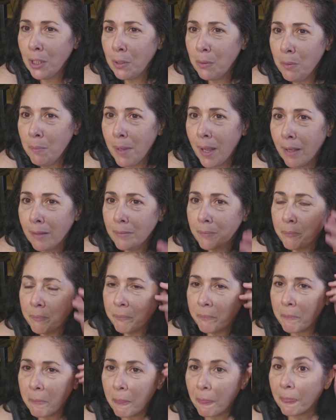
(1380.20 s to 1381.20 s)
knew about.
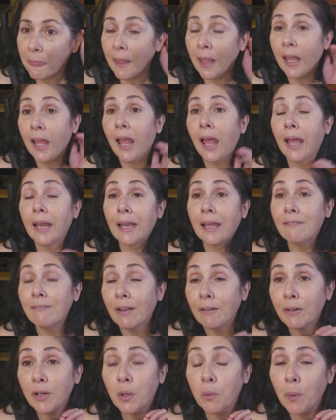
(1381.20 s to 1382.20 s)
And I
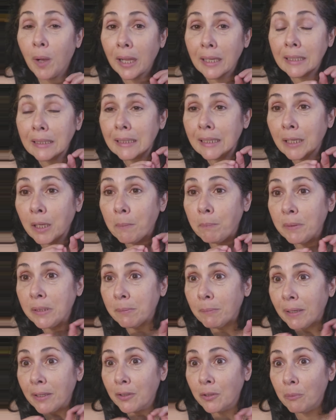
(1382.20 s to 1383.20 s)
very quietly opened
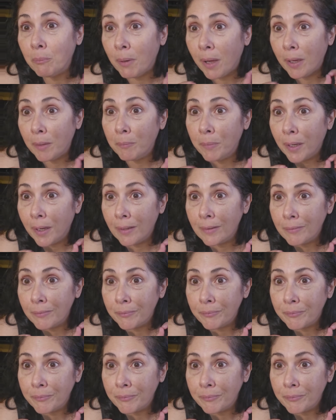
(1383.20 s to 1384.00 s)
my little bonbon,